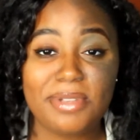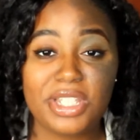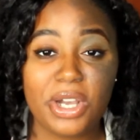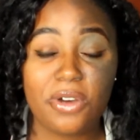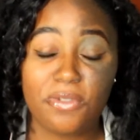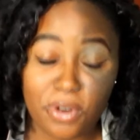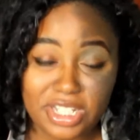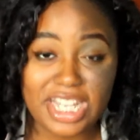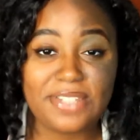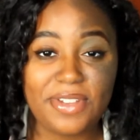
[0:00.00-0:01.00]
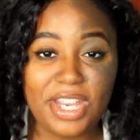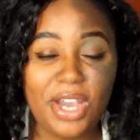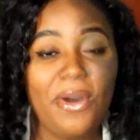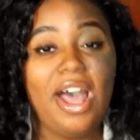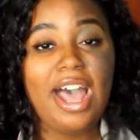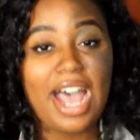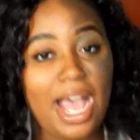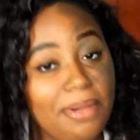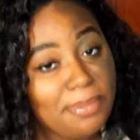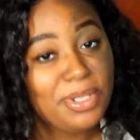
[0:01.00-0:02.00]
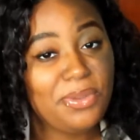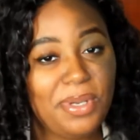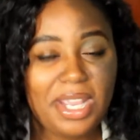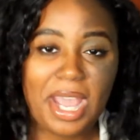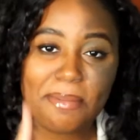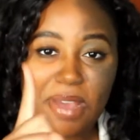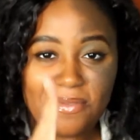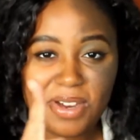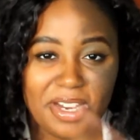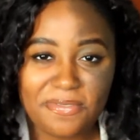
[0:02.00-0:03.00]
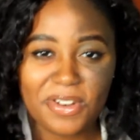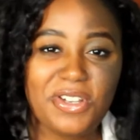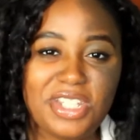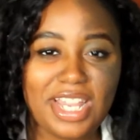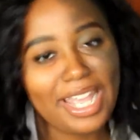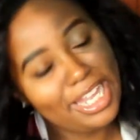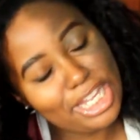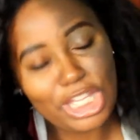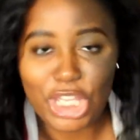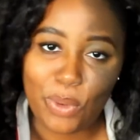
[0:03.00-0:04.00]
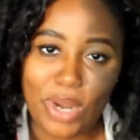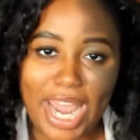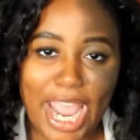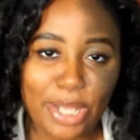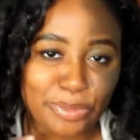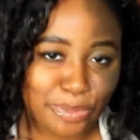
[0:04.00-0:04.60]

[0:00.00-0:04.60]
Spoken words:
So for today's video, I'm gonna be doing my very first Q&A.